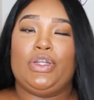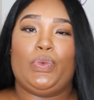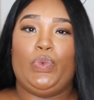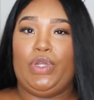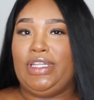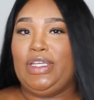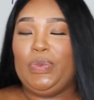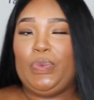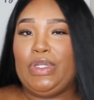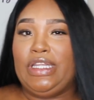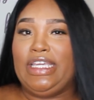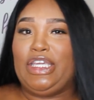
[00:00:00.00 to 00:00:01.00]
are
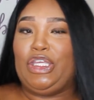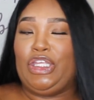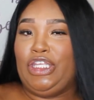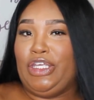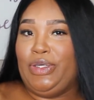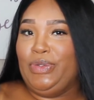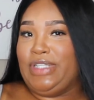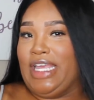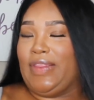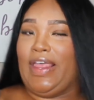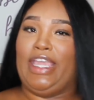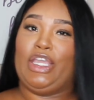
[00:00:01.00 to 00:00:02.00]
really cute
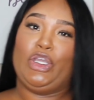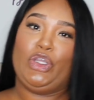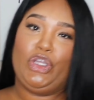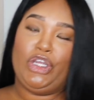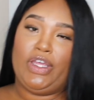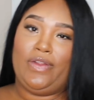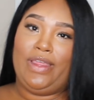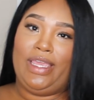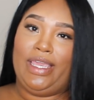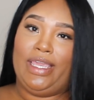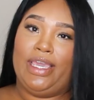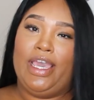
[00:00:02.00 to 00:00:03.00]
and like
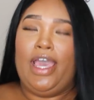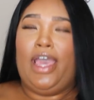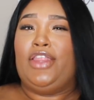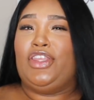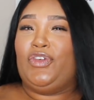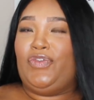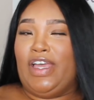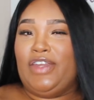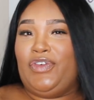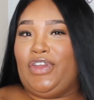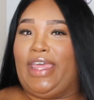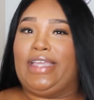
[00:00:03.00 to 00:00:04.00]
girly. They're
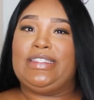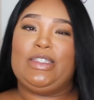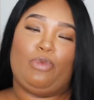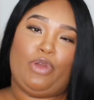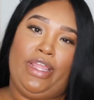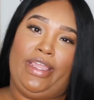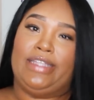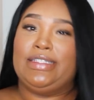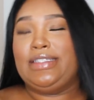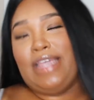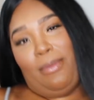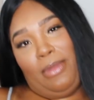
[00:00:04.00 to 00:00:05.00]
fun for like spring and
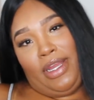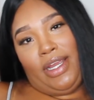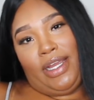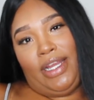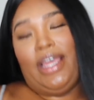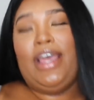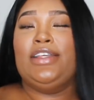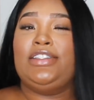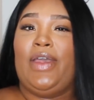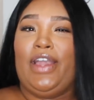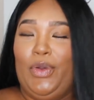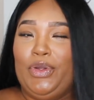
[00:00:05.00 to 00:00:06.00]
summer.
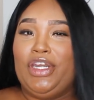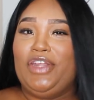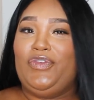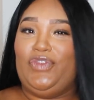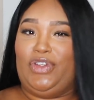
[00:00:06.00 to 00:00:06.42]
So I ordered a